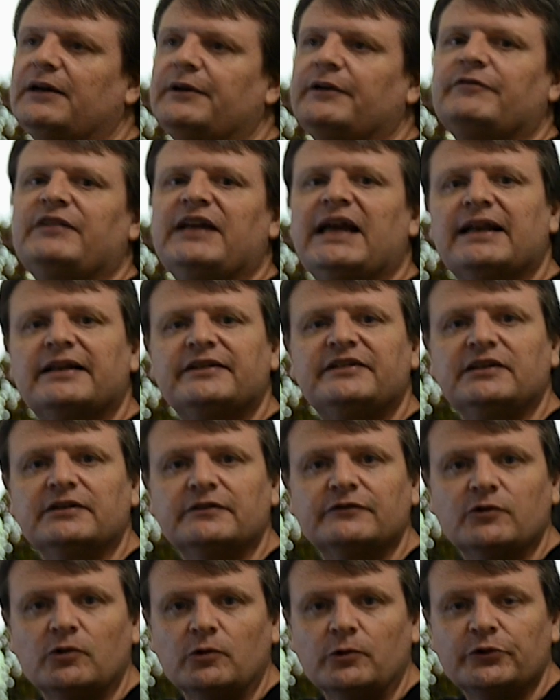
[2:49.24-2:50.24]
Now in
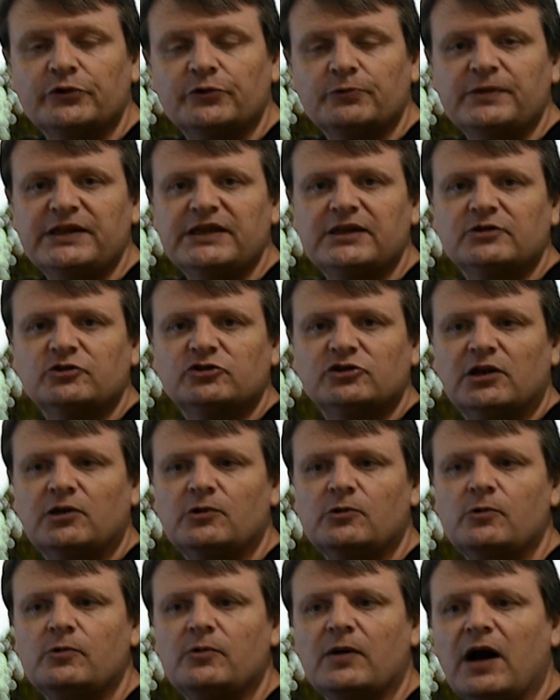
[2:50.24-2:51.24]
reality, of course, we
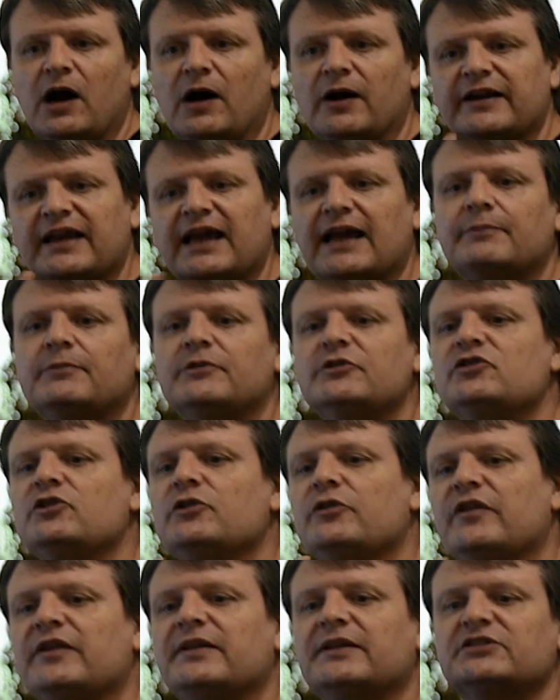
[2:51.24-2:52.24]
control our
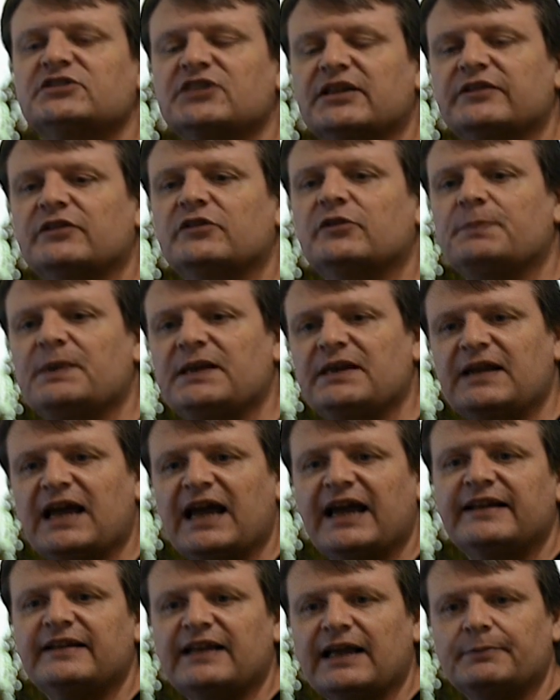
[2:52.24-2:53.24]
cameras using the shutter
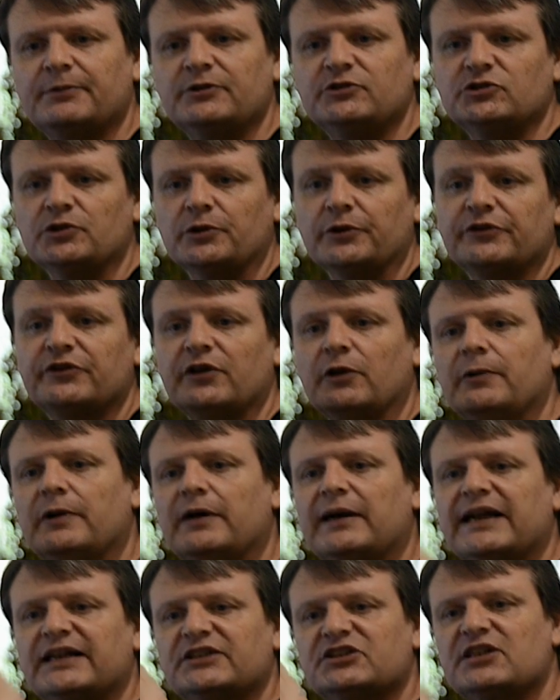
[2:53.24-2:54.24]
speed and aperture,
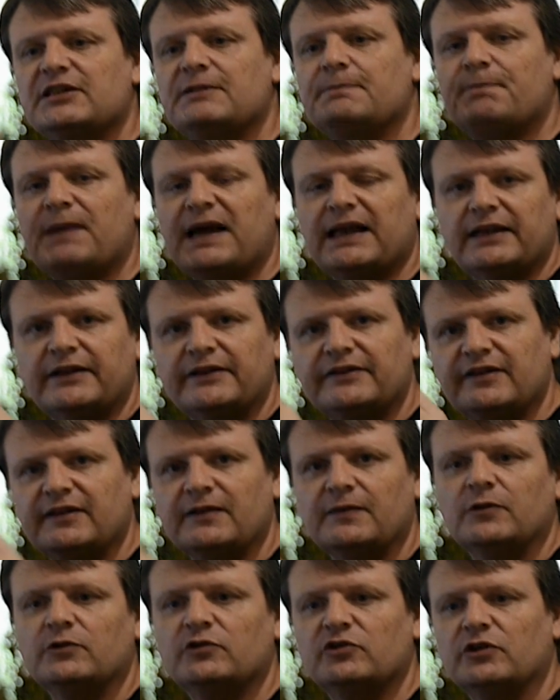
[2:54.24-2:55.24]
so we're actually
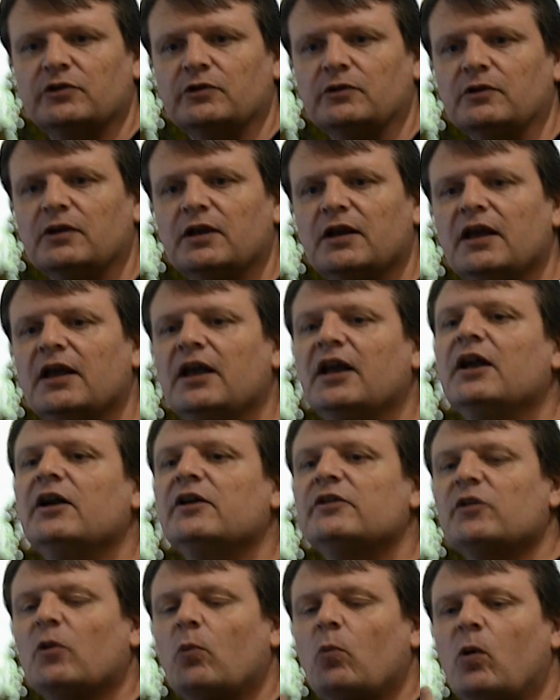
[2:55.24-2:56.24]
balancing the two.
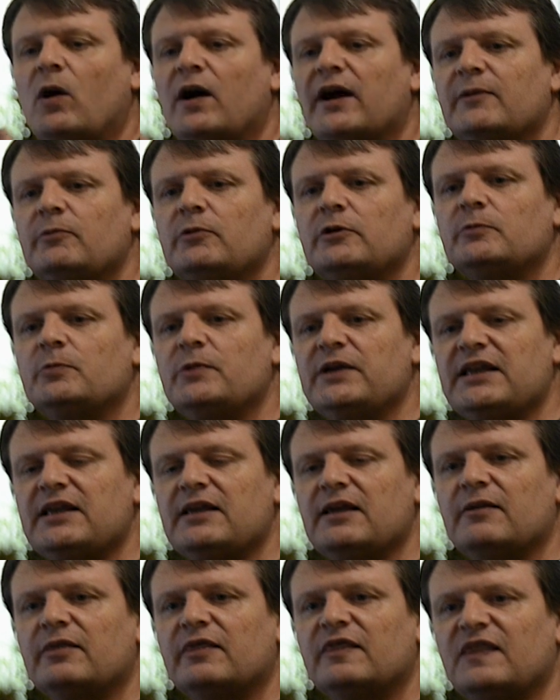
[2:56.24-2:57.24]
So why would
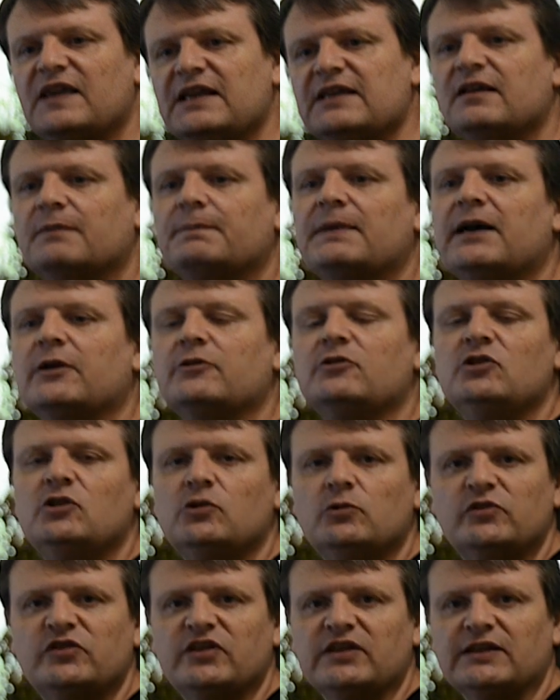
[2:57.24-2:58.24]
we think
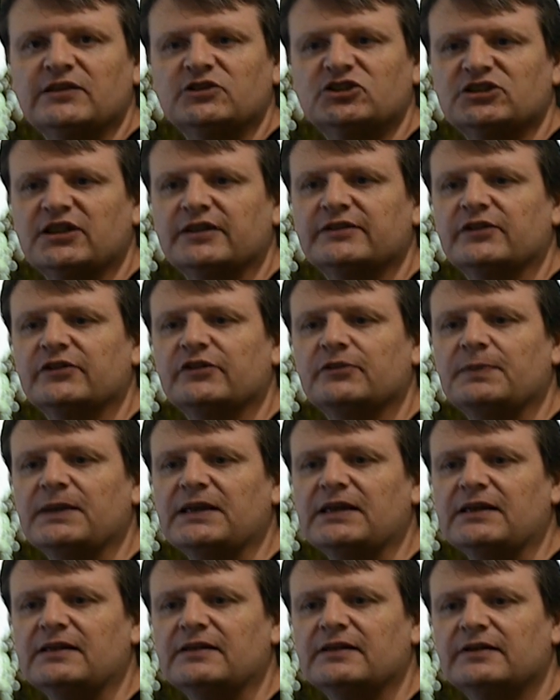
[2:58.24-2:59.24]
about using shutter
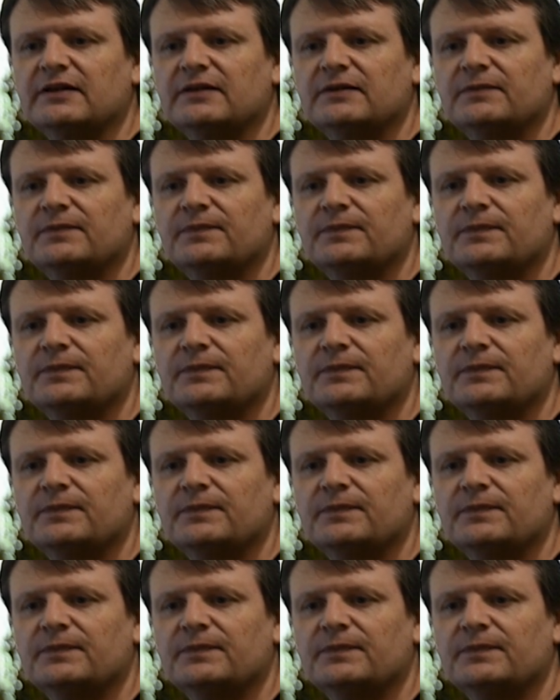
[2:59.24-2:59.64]
speed?